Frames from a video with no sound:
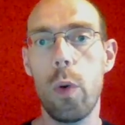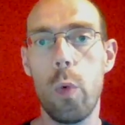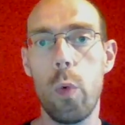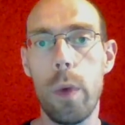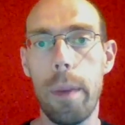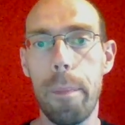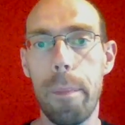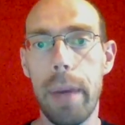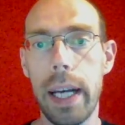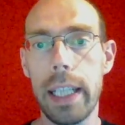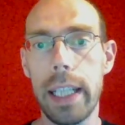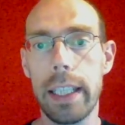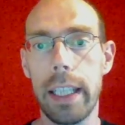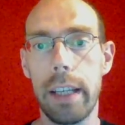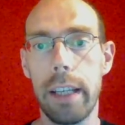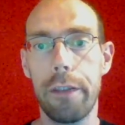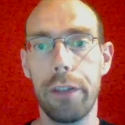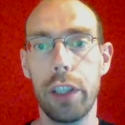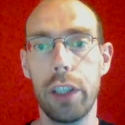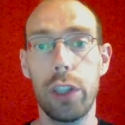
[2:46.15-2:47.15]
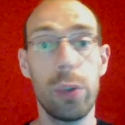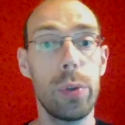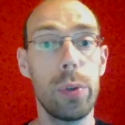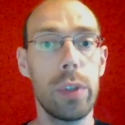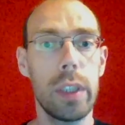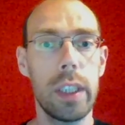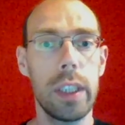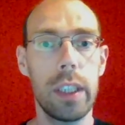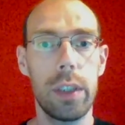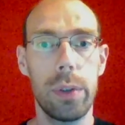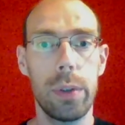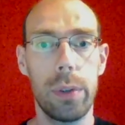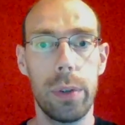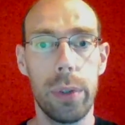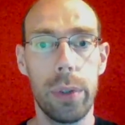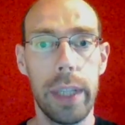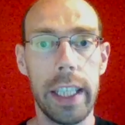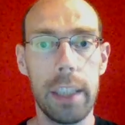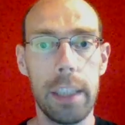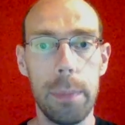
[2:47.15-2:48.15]
we might have a duty to
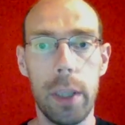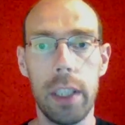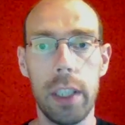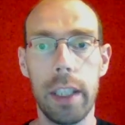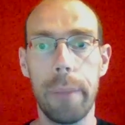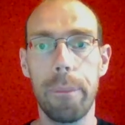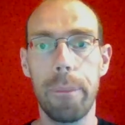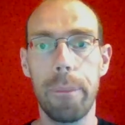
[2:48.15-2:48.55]
donate money.